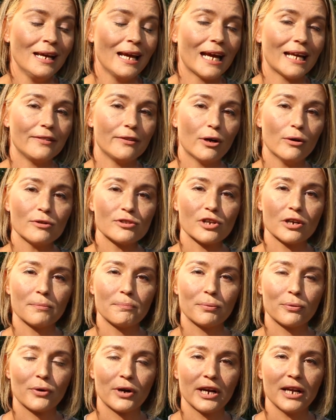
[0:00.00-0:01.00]
And those are
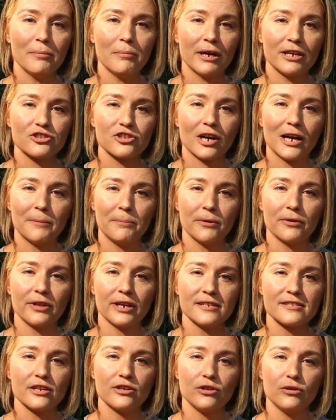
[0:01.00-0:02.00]
pretty much a couple
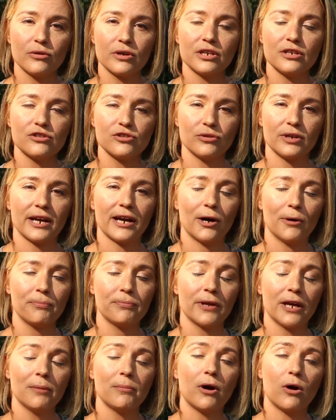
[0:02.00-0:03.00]
things that you can do to help
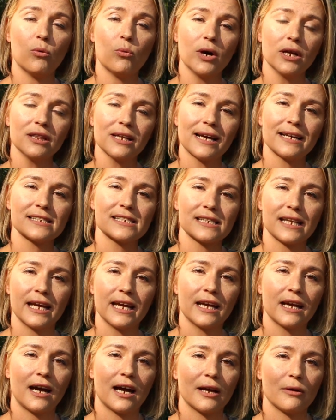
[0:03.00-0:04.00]
them. Oh, one last
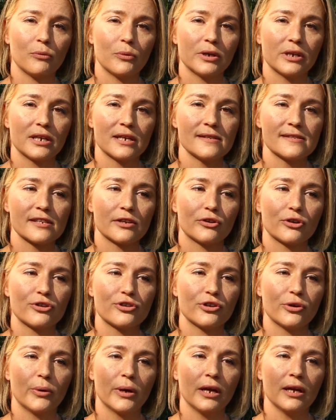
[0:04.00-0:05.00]
thing I would consider
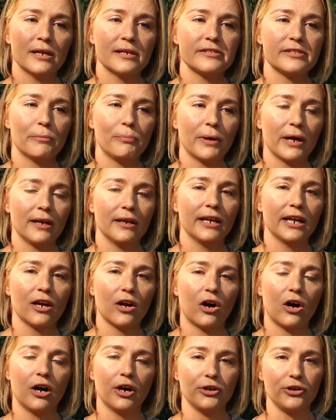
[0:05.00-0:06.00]
doing, depending
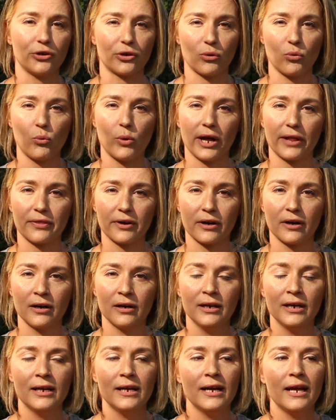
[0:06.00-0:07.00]
on your
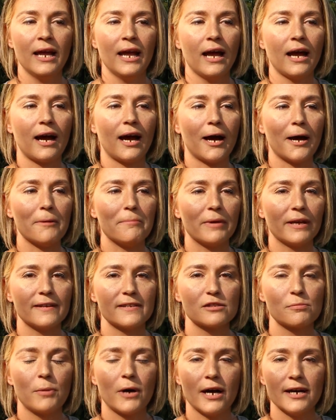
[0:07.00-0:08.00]
weather,
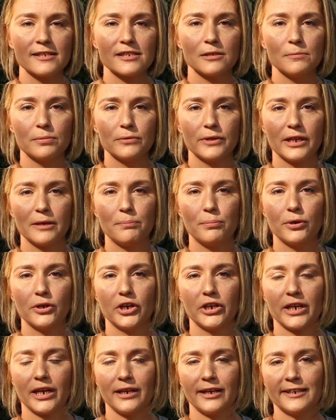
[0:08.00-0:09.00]
is possibly
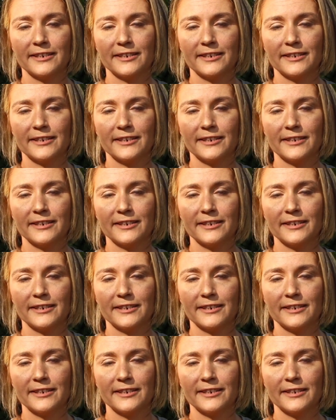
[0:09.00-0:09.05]
put an